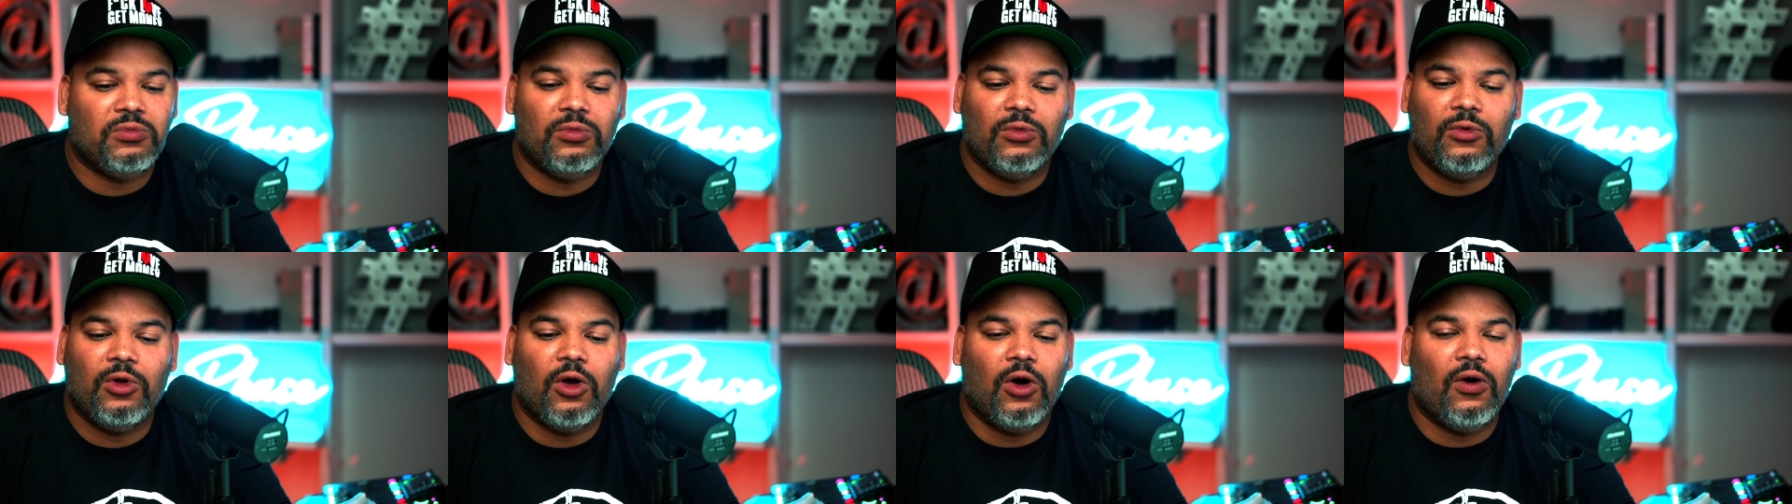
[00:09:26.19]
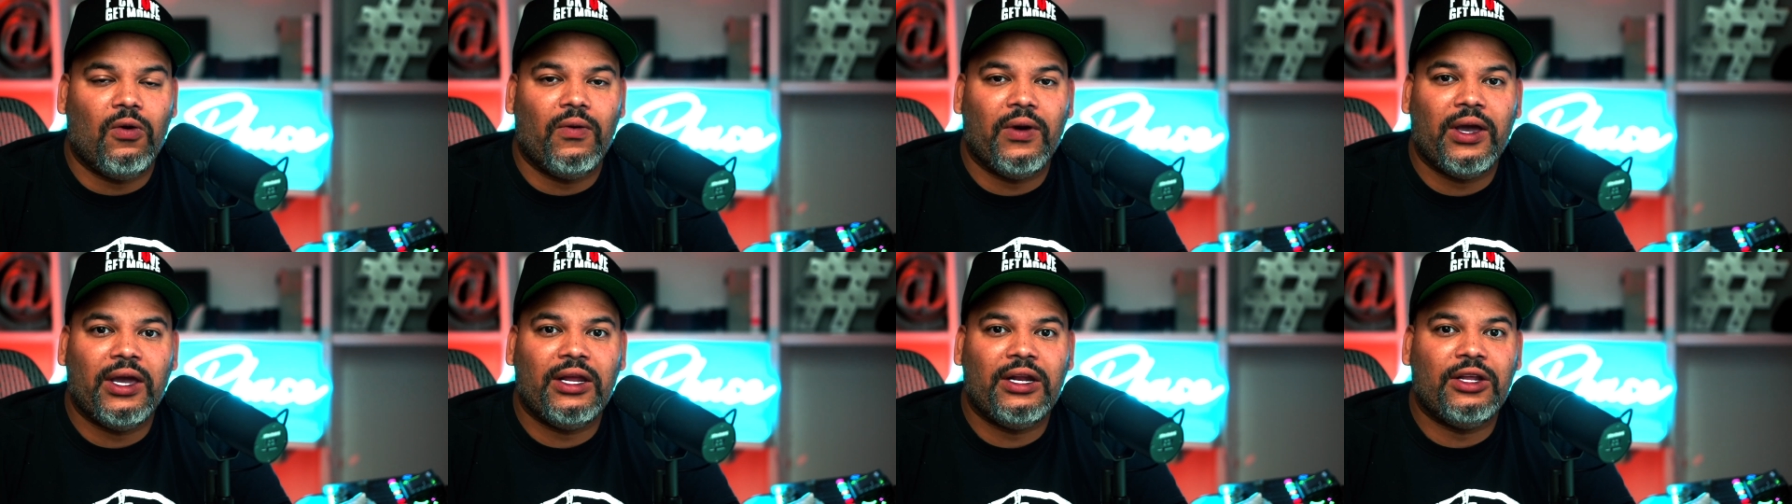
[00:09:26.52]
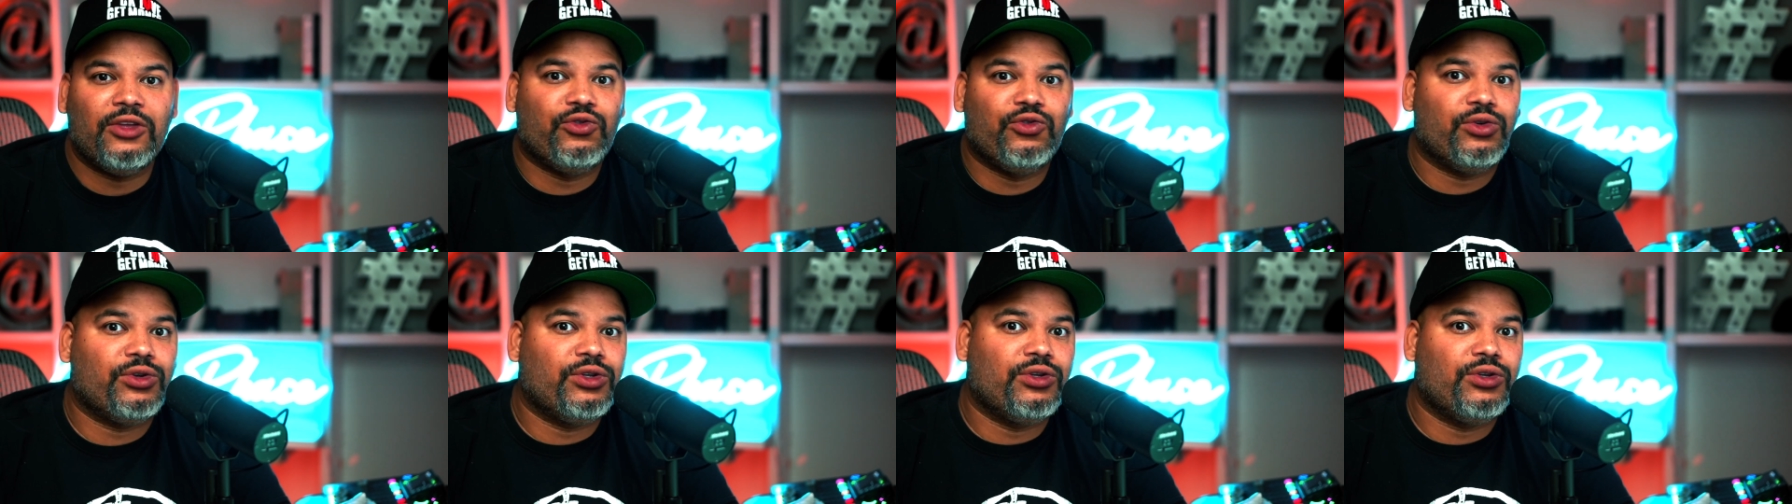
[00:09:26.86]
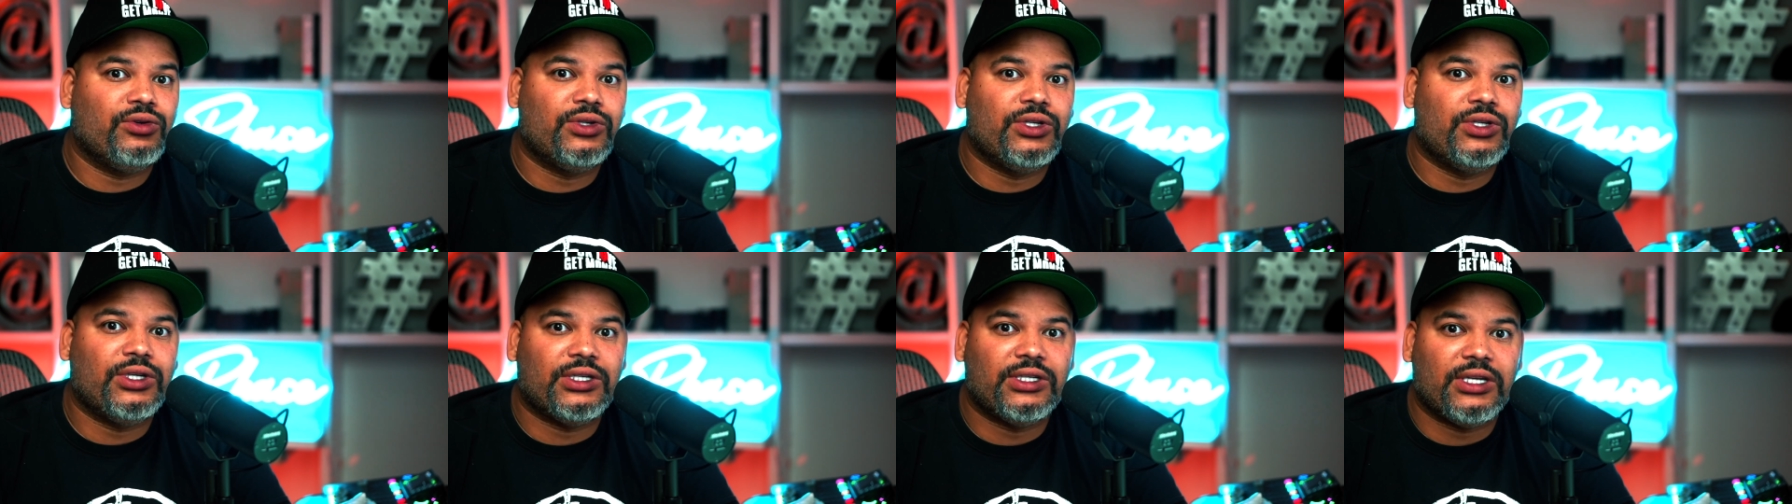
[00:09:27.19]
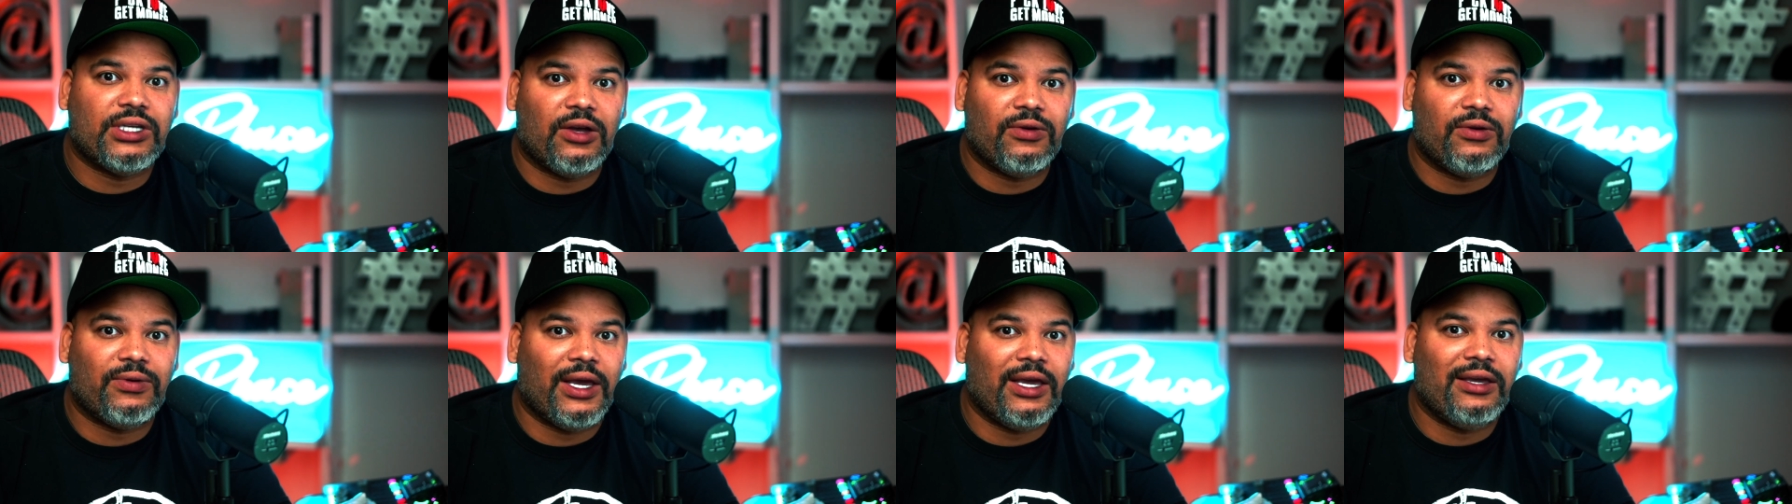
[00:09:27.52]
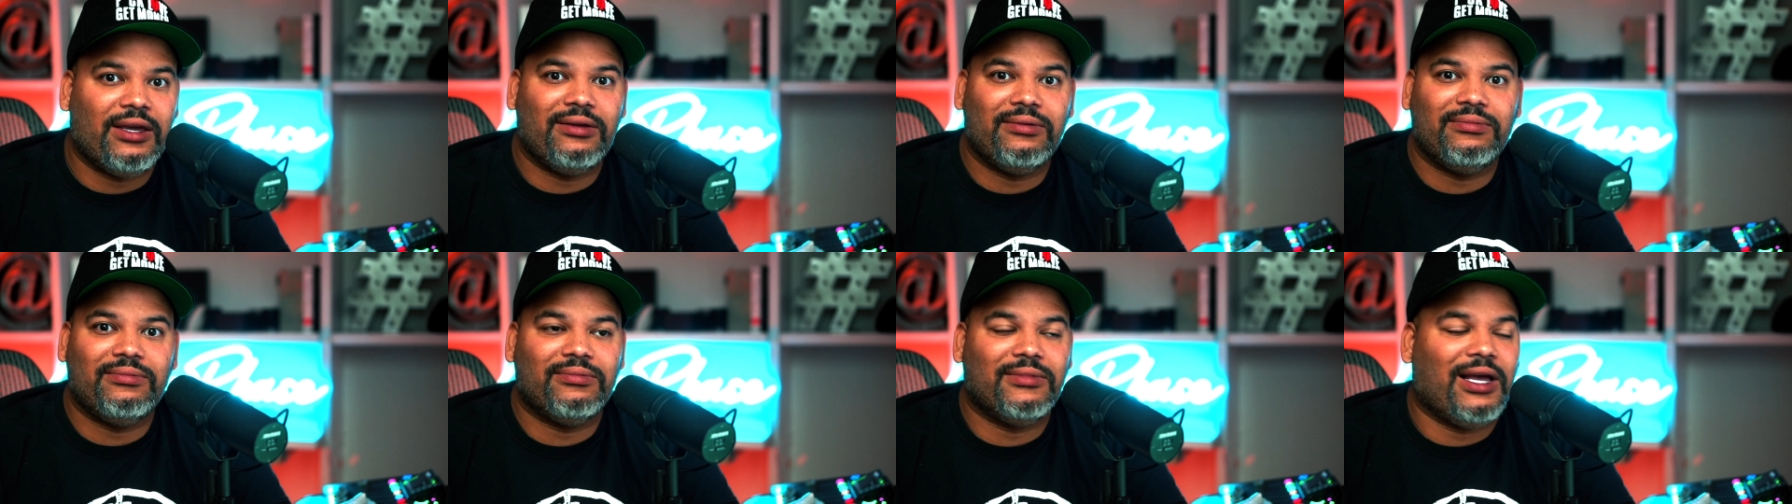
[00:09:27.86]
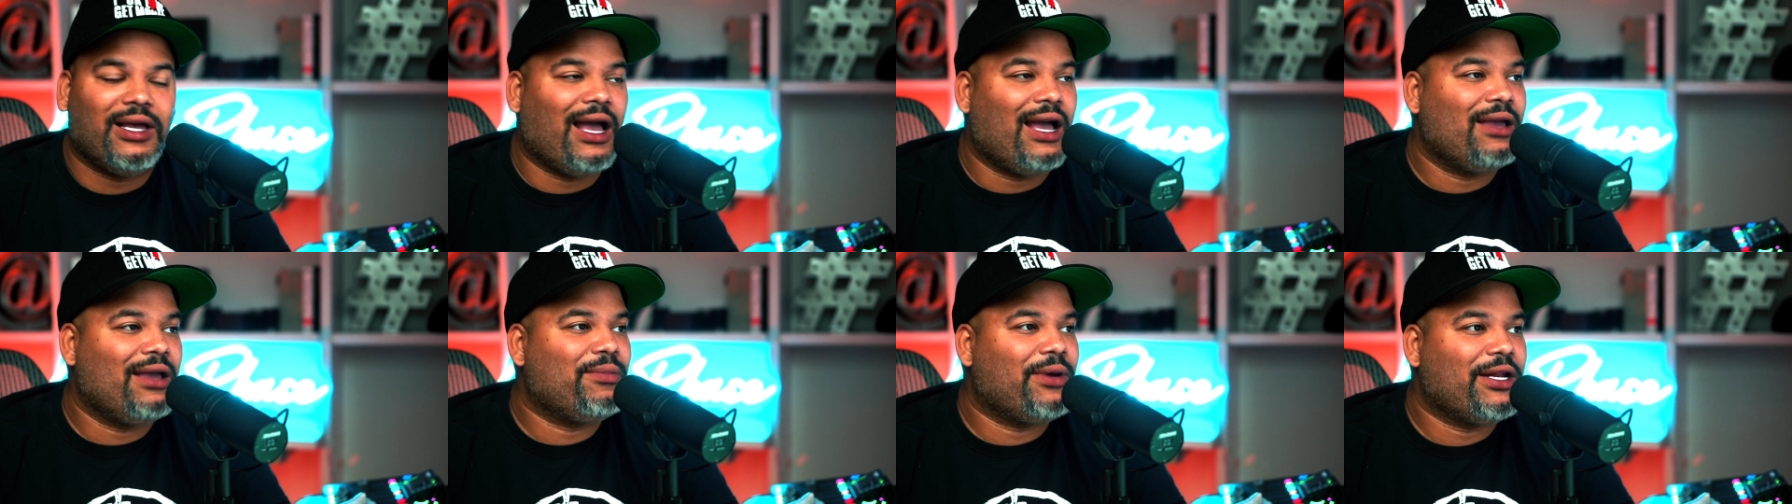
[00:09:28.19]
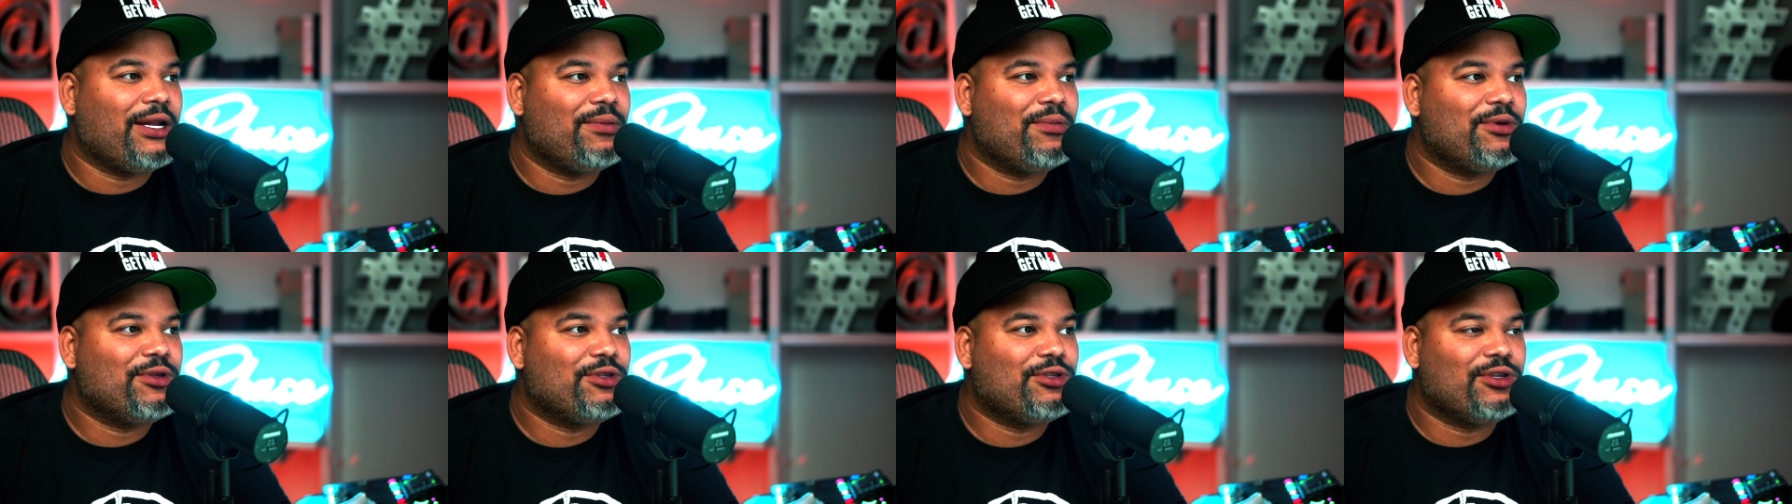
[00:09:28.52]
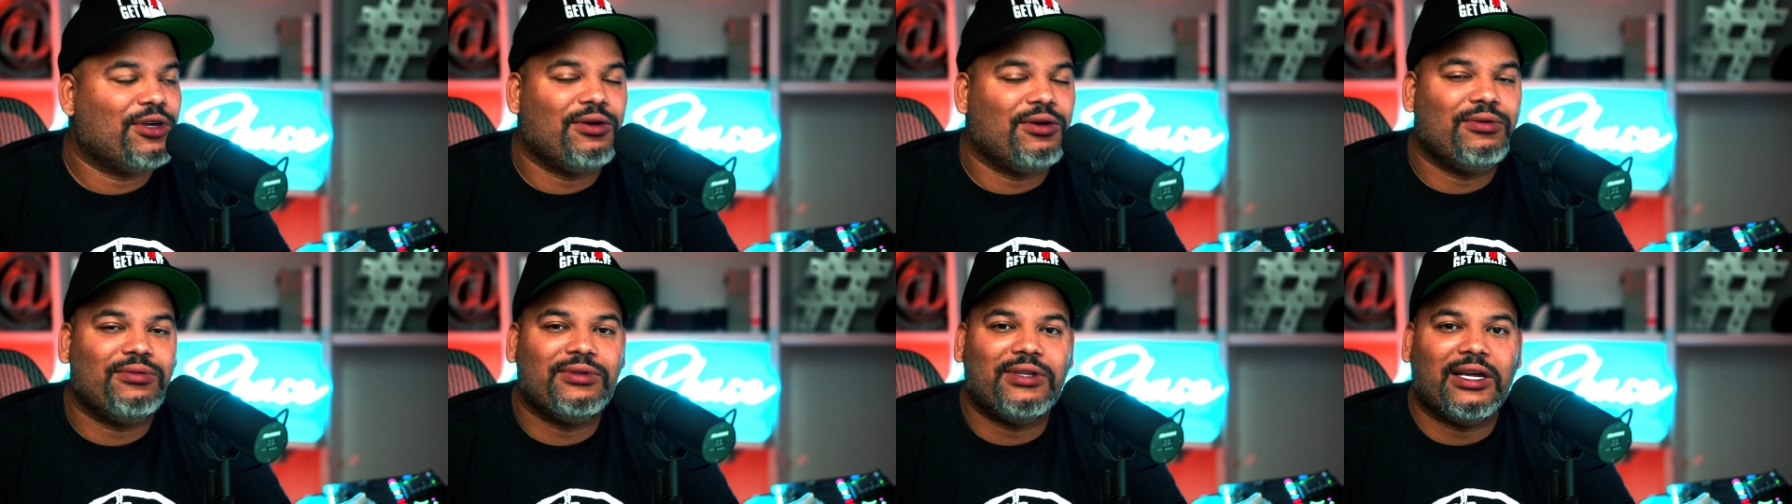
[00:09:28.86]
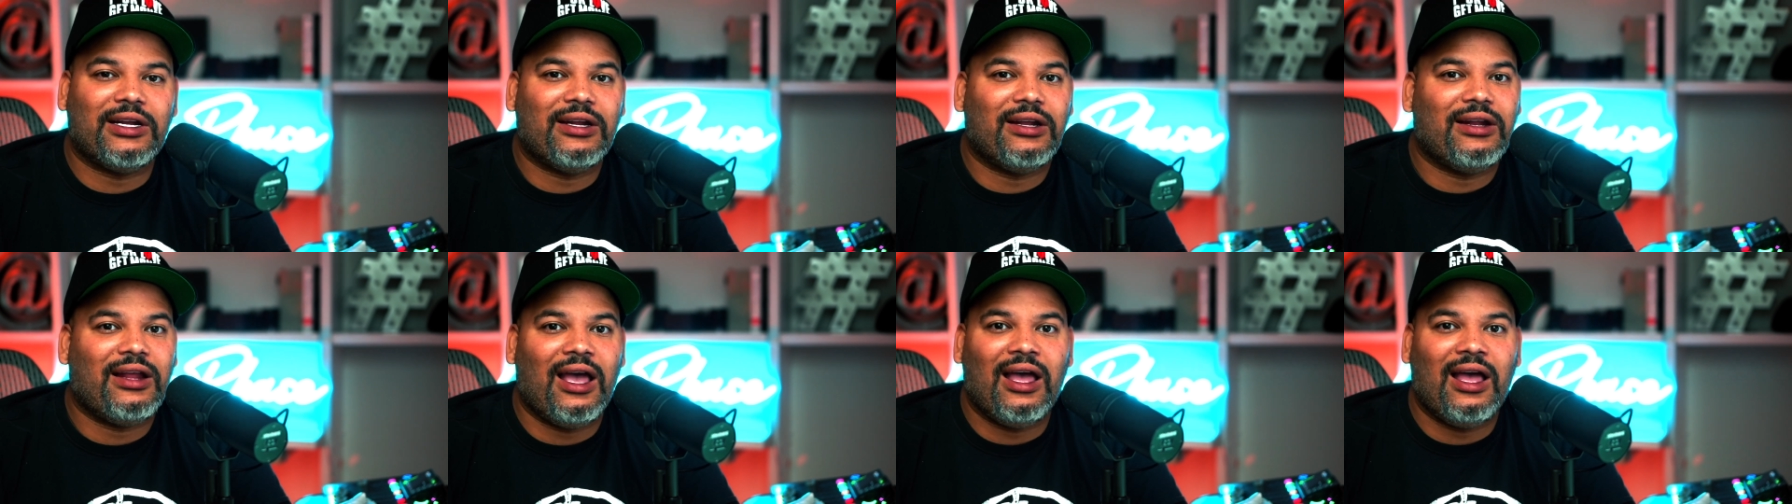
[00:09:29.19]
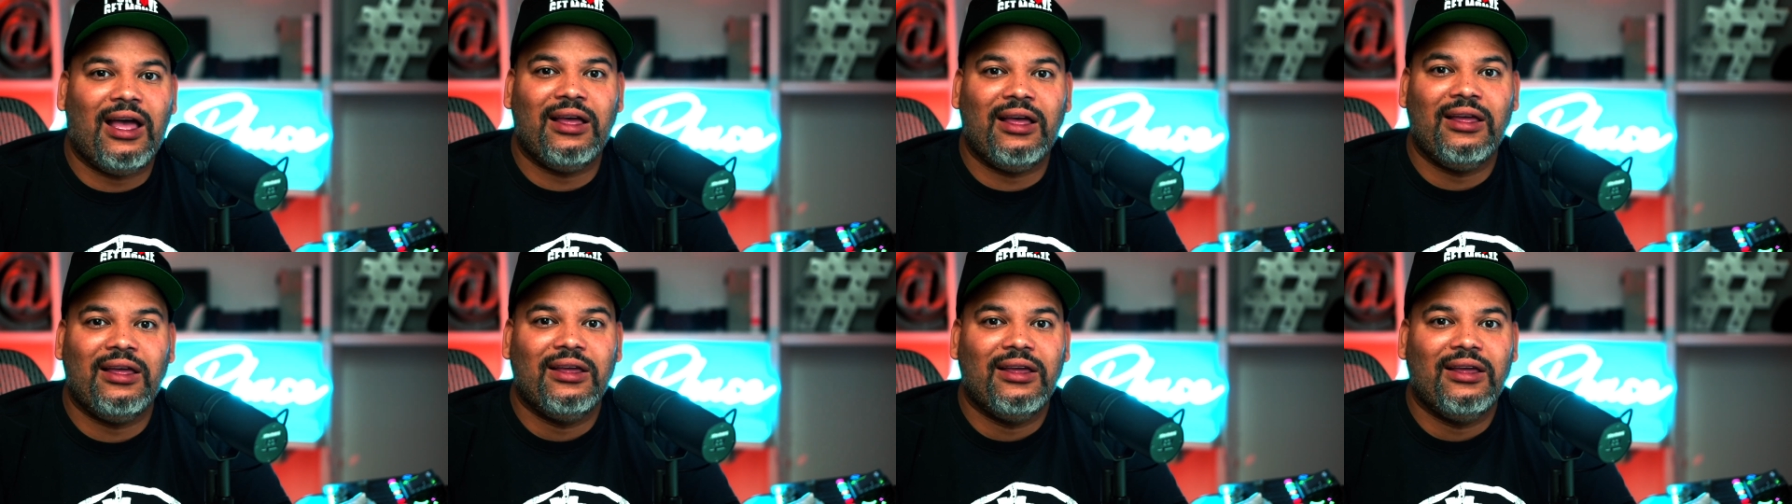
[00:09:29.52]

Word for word: Go in, introduce yourself. Hey, hi, my name is Joe, da da da.